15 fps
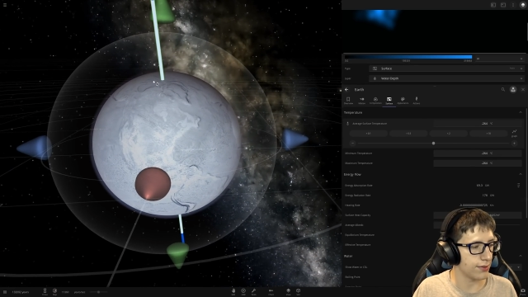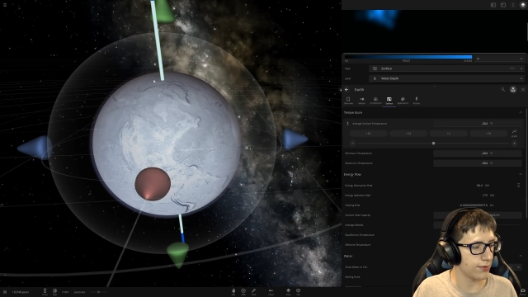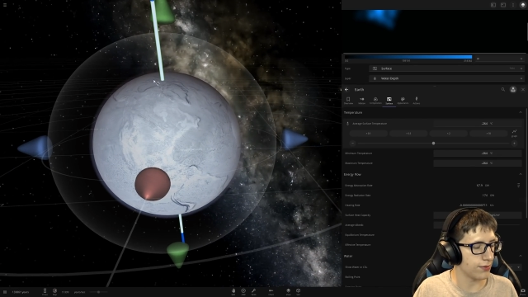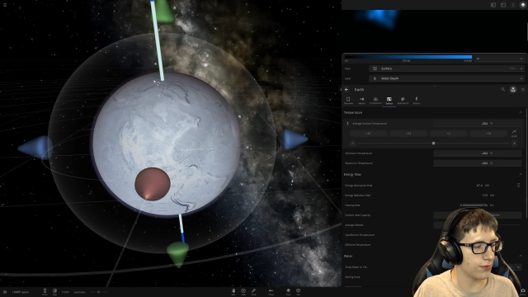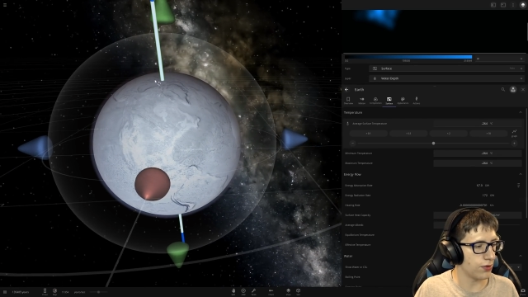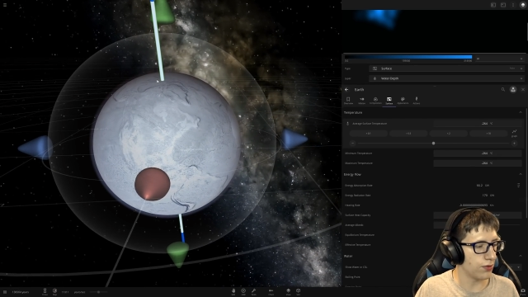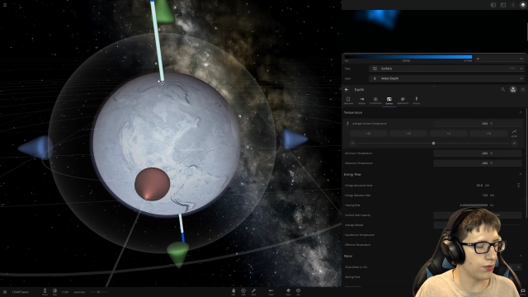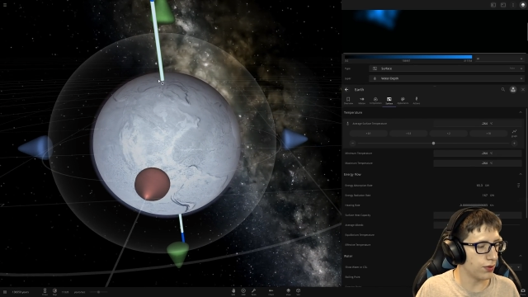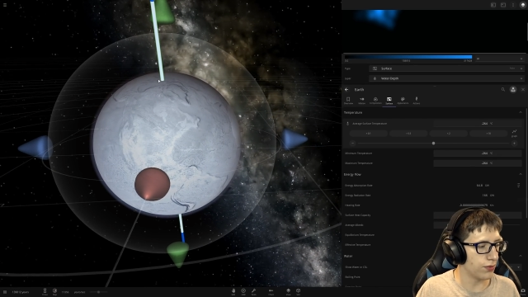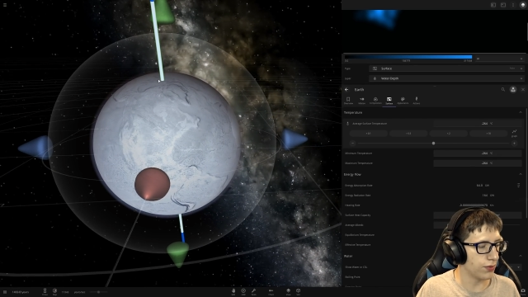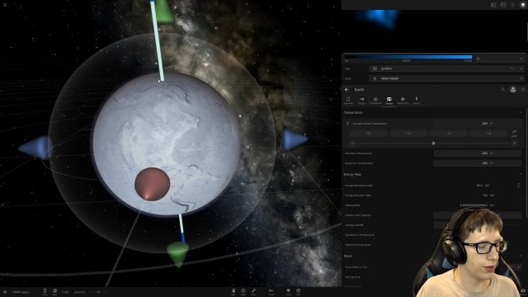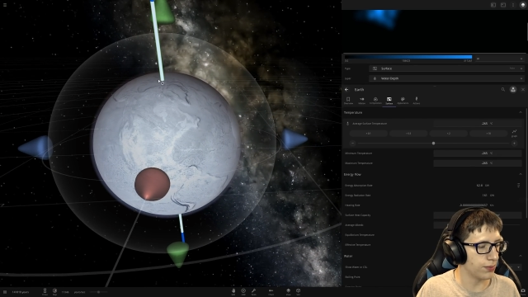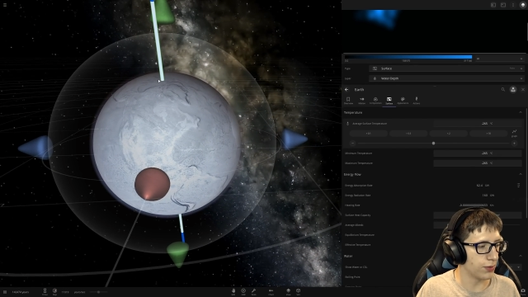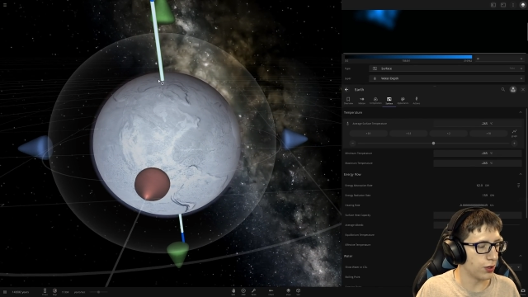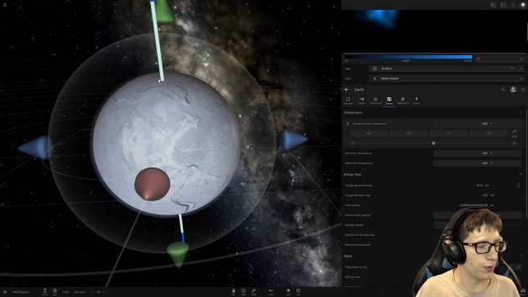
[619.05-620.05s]
well,
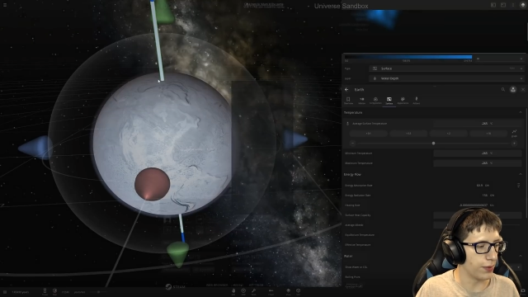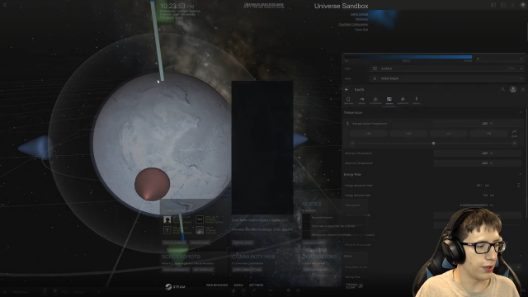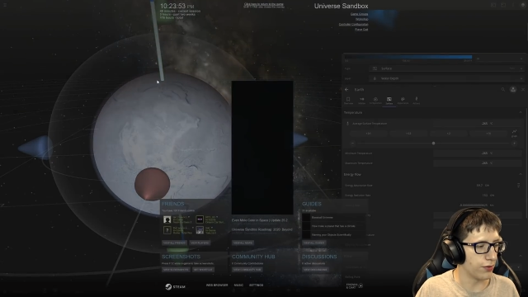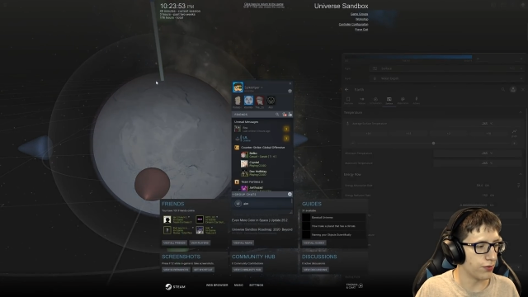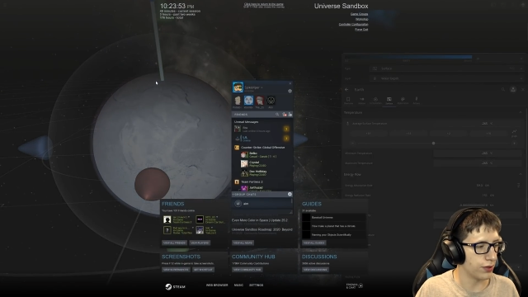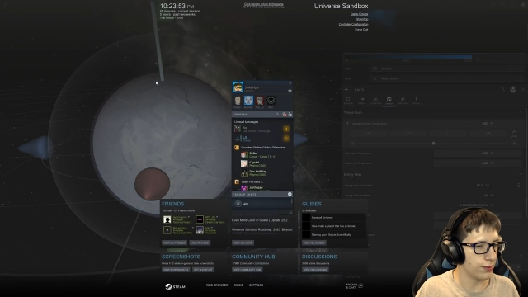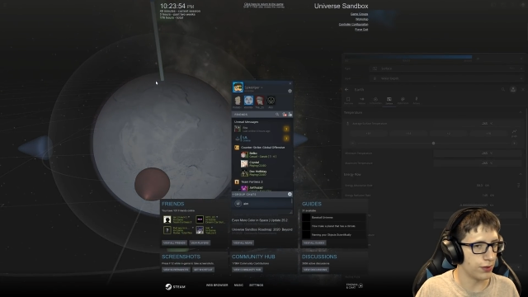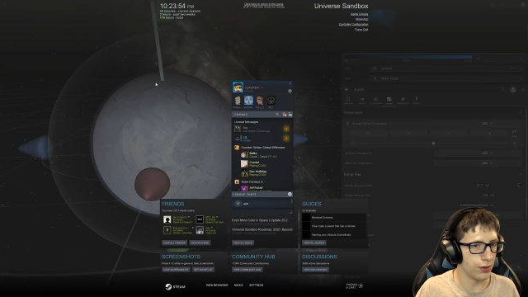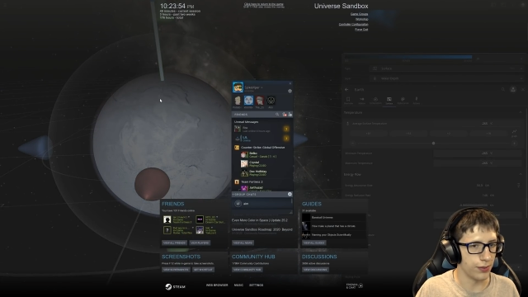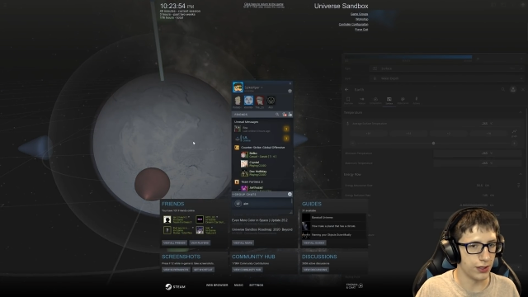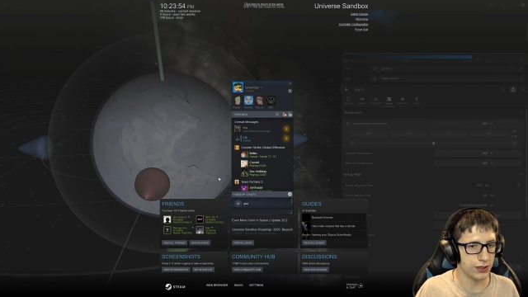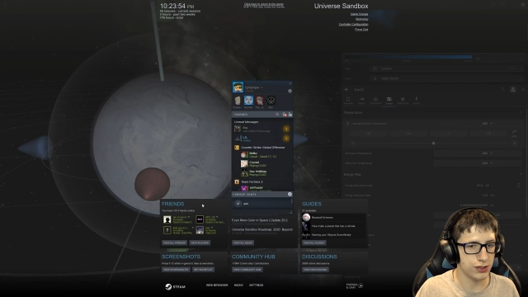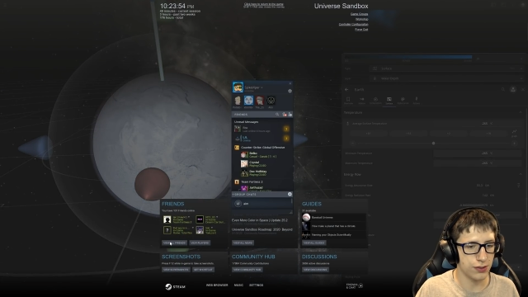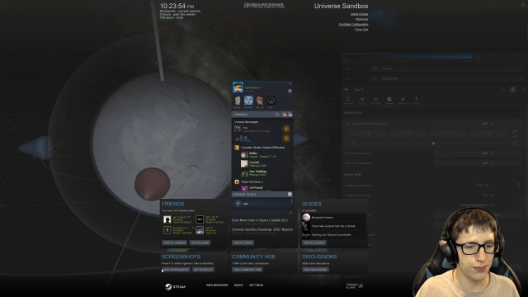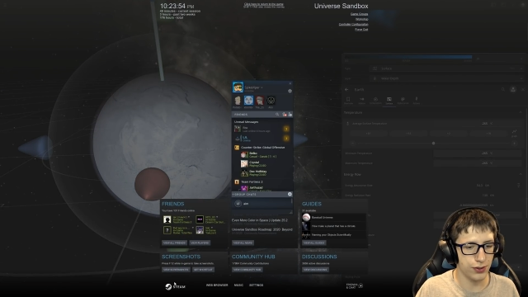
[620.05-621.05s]
one moment, one
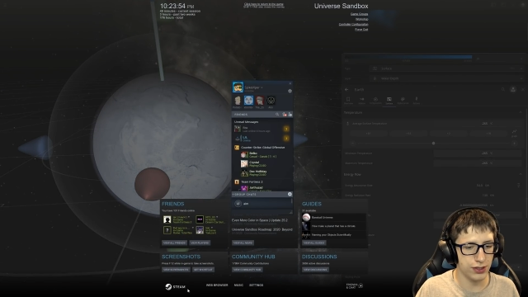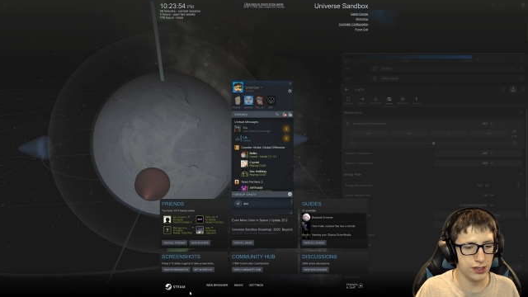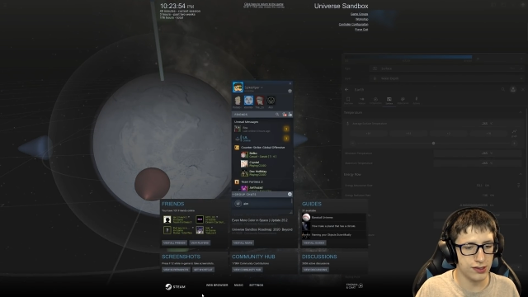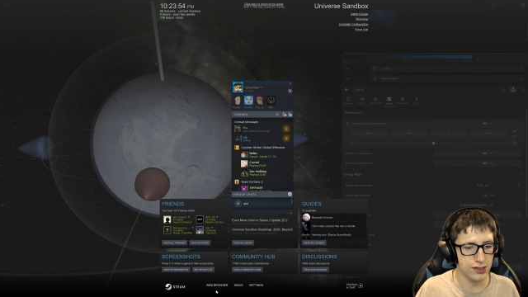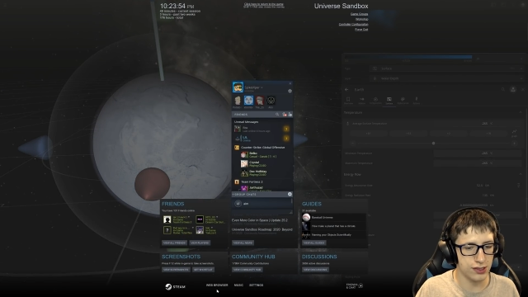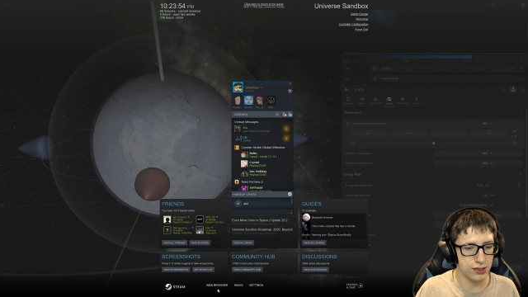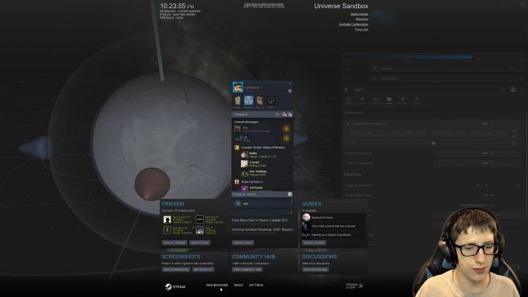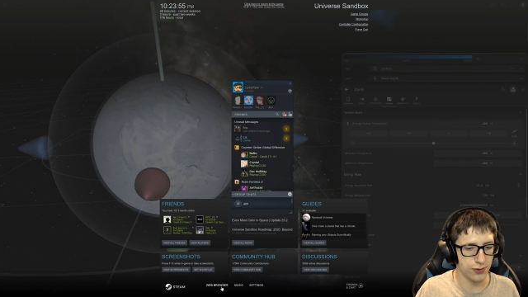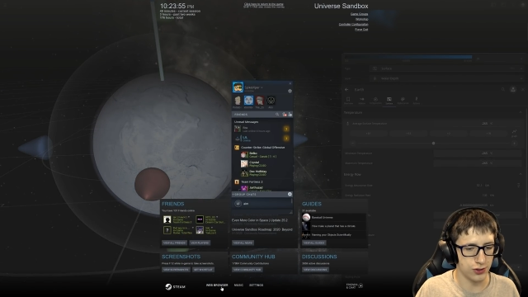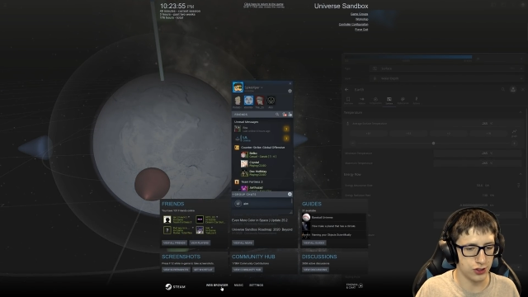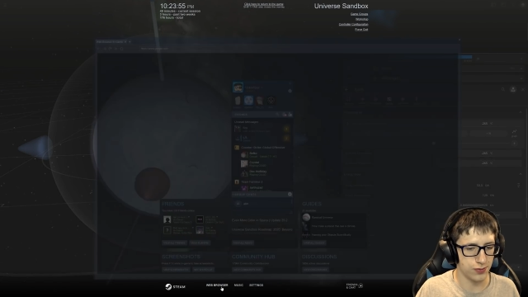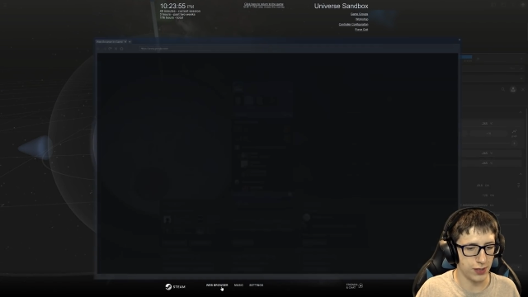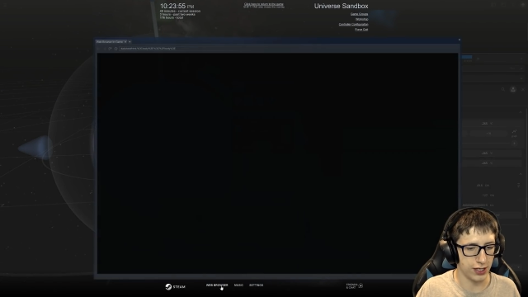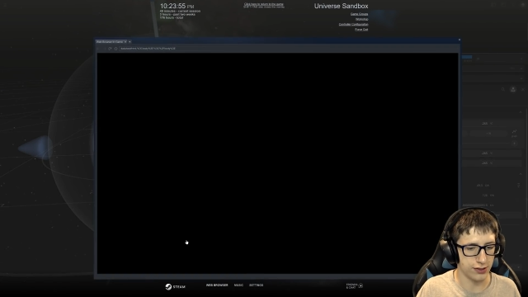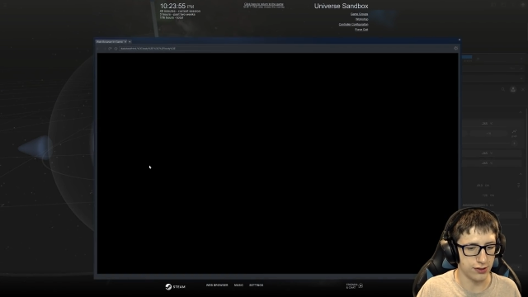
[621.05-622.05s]
moment. To put this into
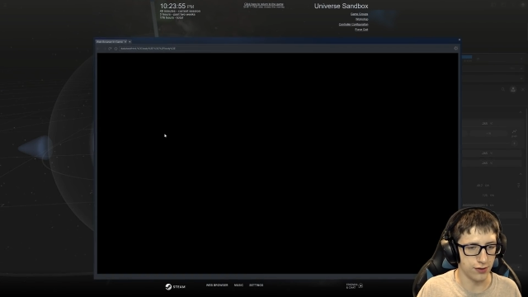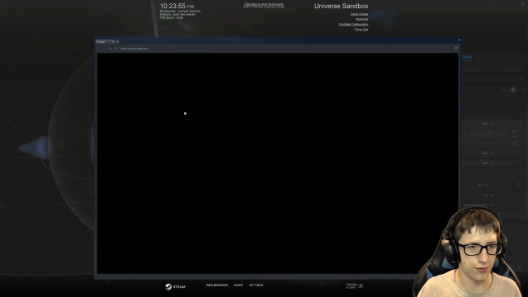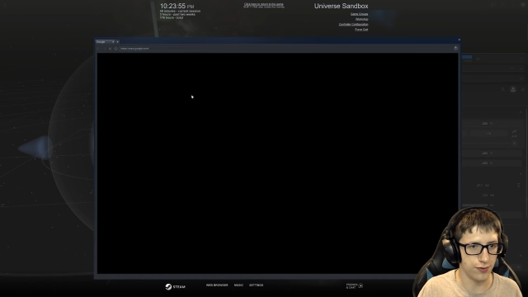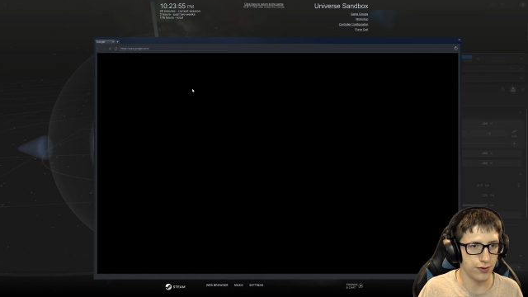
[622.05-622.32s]
perspective,